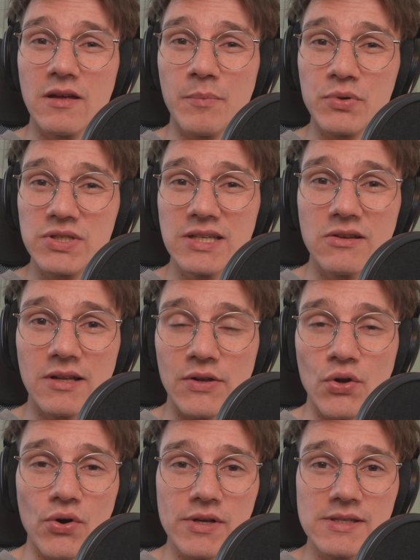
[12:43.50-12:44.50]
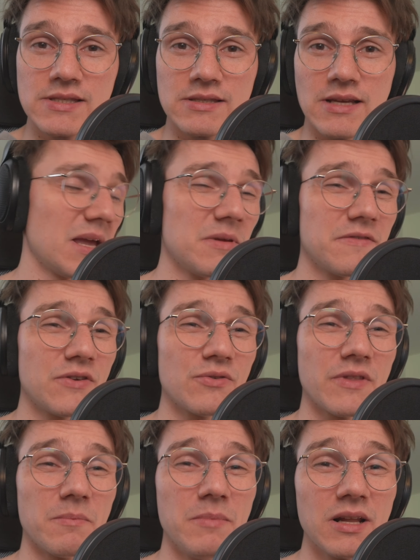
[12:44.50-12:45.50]
a particular noise, maybe if you're
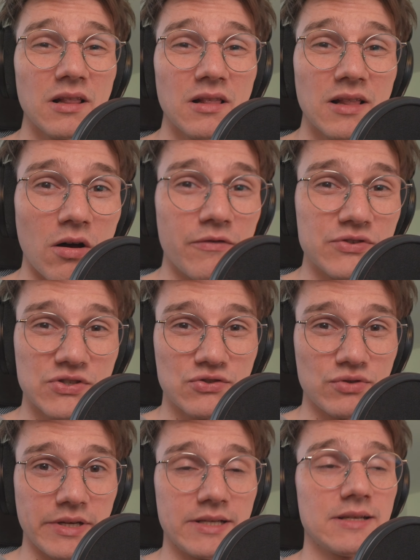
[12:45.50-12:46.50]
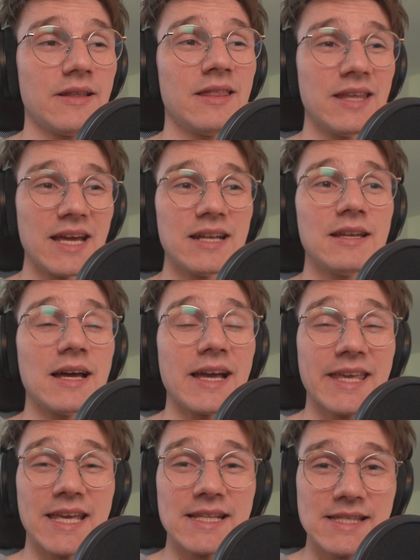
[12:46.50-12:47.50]
in the middle of a street, then
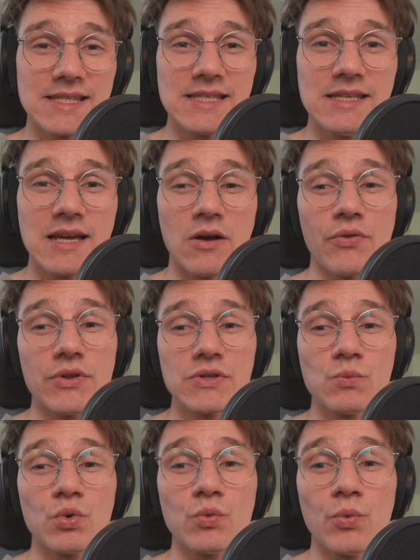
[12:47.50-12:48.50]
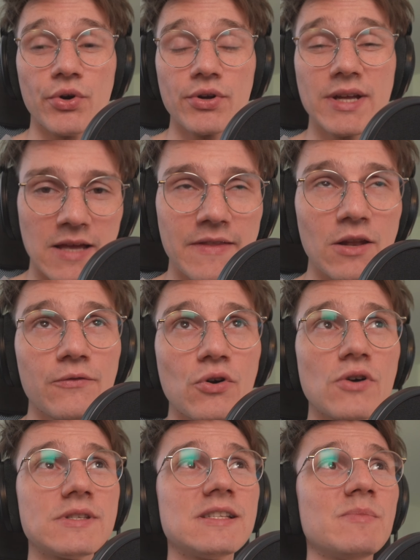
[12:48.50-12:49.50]
I can see how this would work. And then of
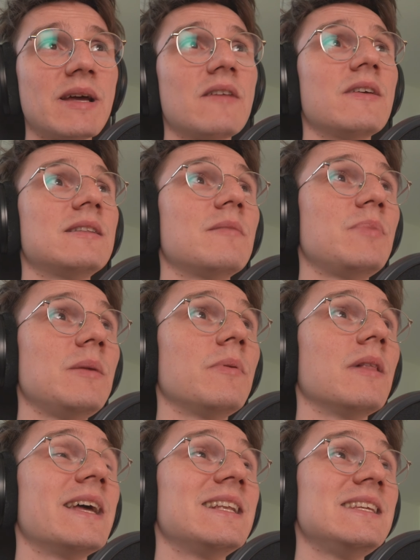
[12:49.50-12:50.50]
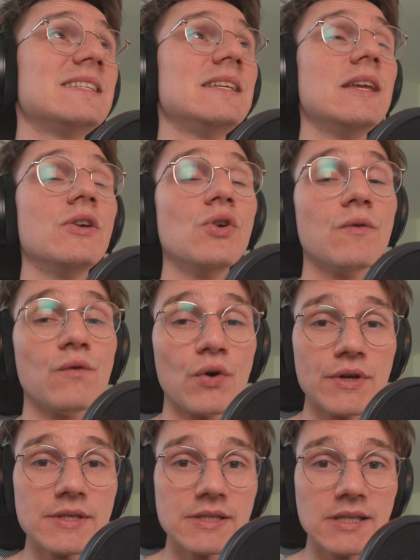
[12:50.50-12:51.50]
course it's better that the people at least hear your
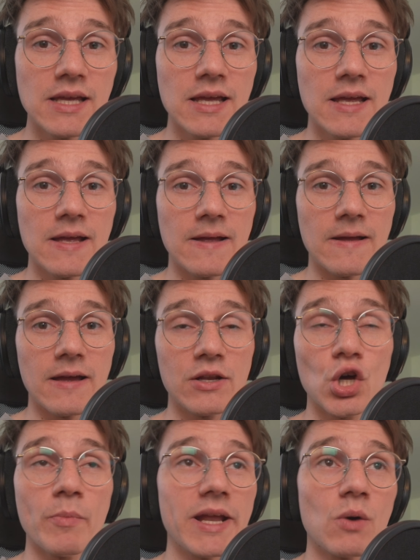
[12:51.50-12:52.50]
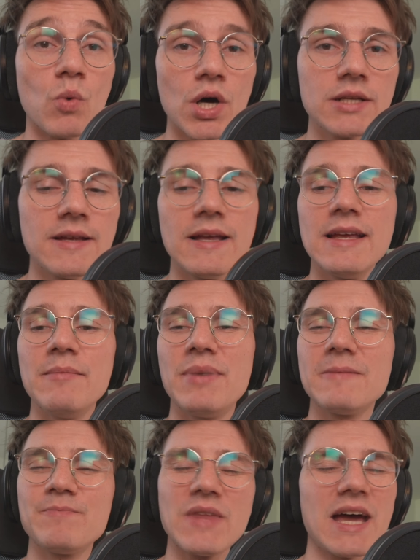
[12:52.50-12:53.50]
voice, no matter what.
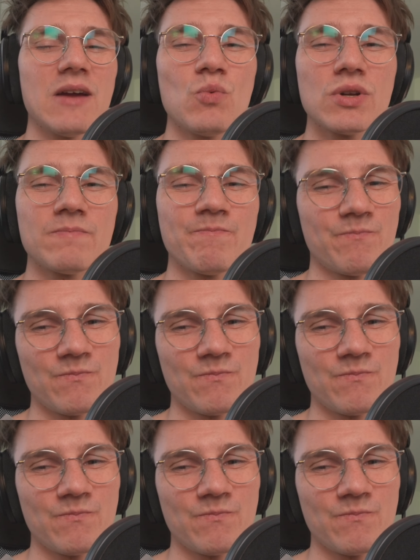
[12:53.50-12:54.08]
But I would